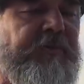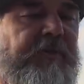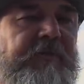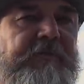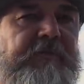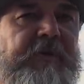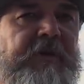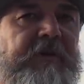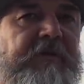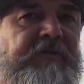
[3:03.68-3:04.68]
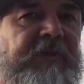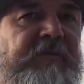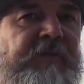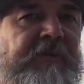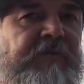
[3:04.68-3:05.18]
other uh,
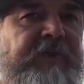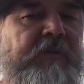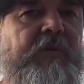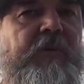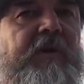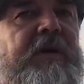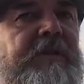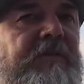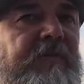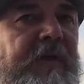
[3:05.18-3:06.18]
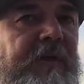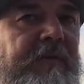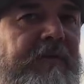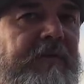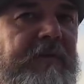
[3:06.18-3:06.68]
Chevy vehicles that will work on this van.
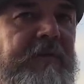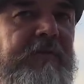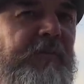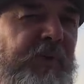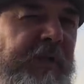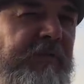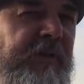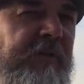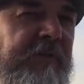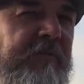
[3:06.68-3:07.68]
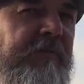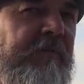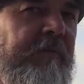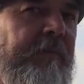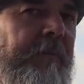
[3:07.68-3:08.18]
Okay. Pretty genius. So it's
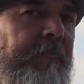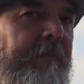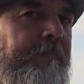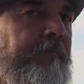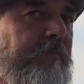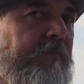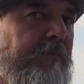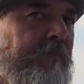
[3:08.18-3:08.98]
easy and cheap to get